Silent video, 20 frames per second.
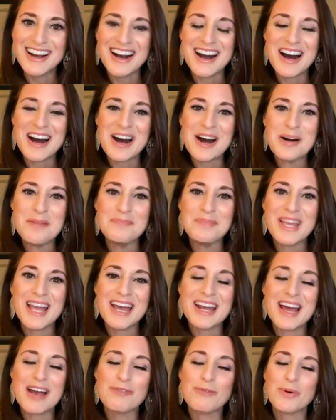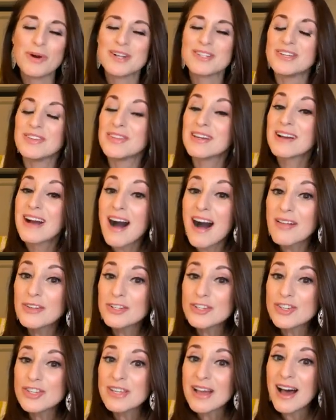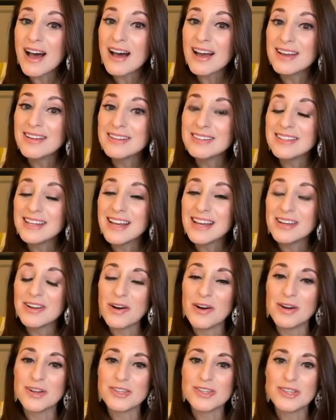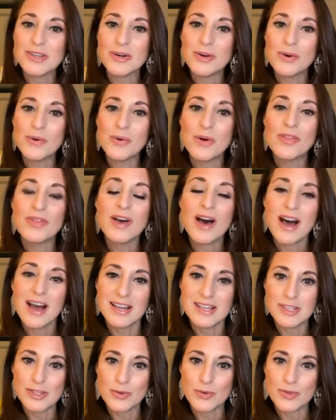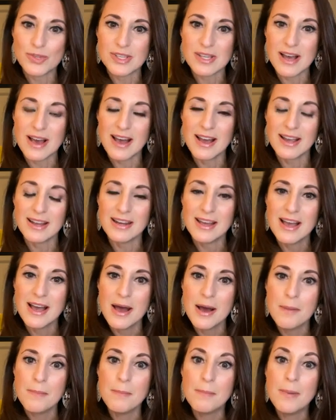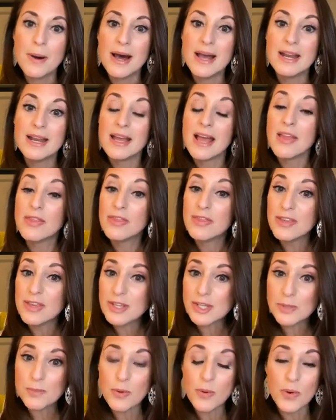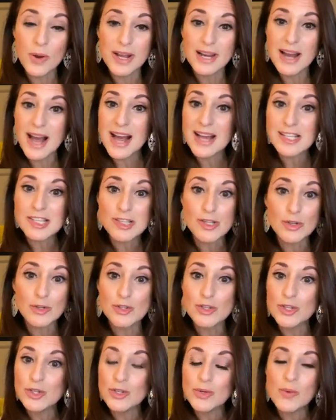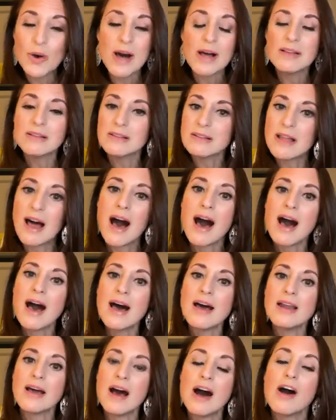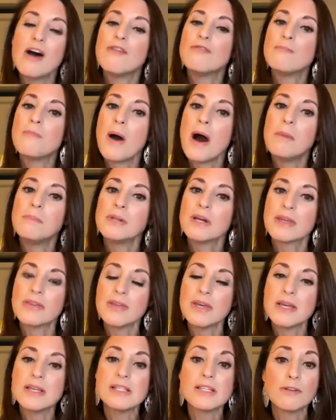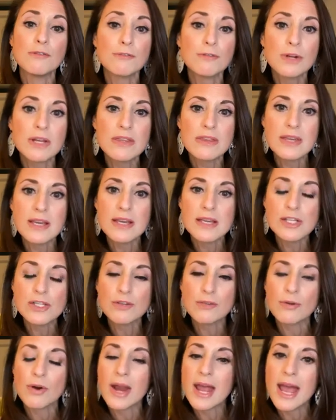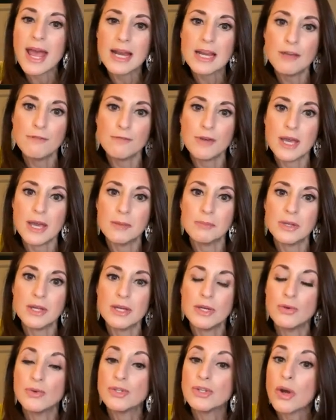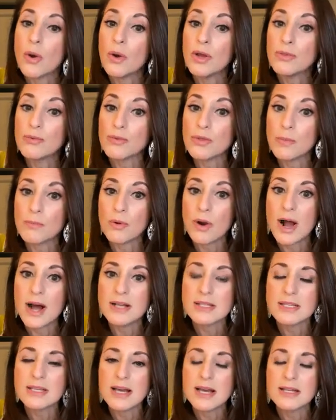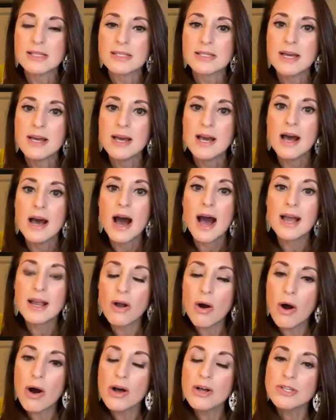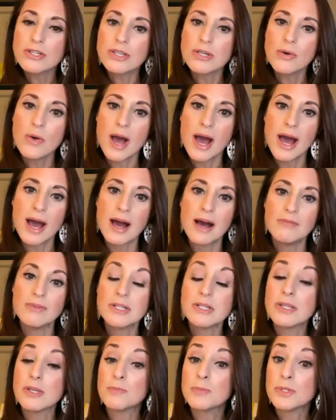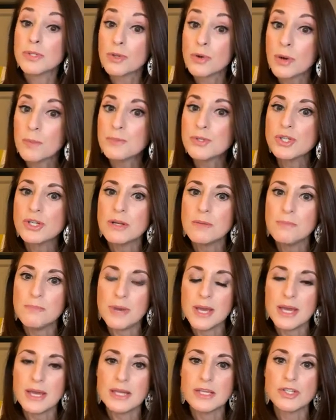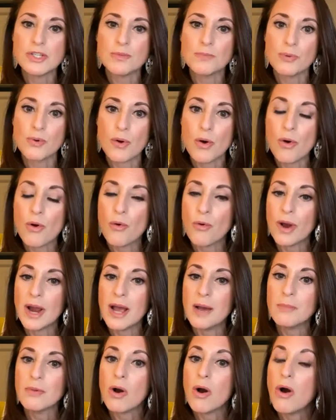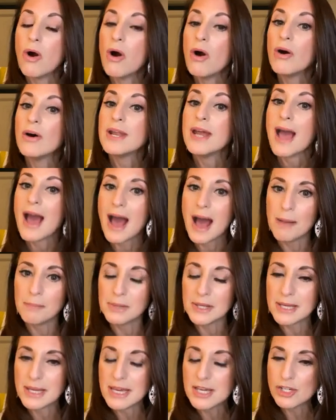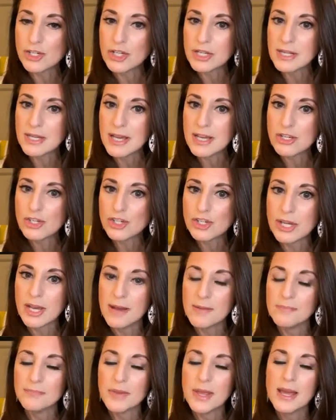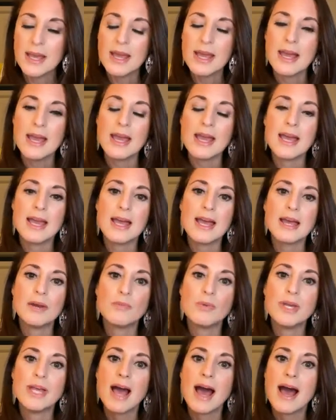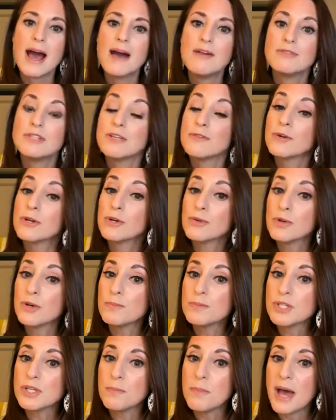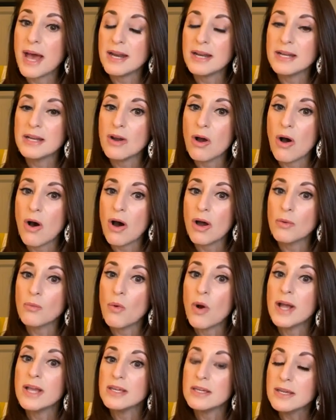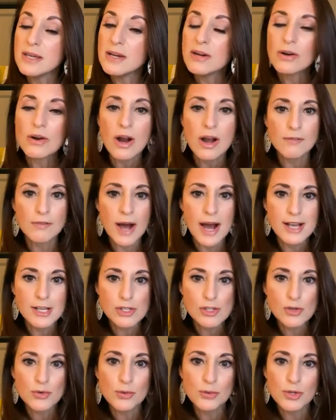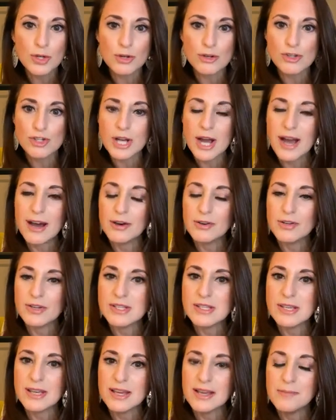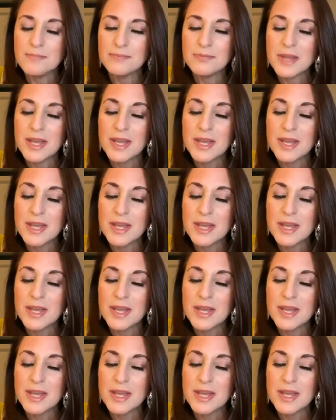And I've worked on the college side and also the high school side. But at this point, I still do a lot of public things and free things for any family who's going through the process. I also have a subscription-based program called Application Nation. And we have different groups depending on what year of high school your child is in.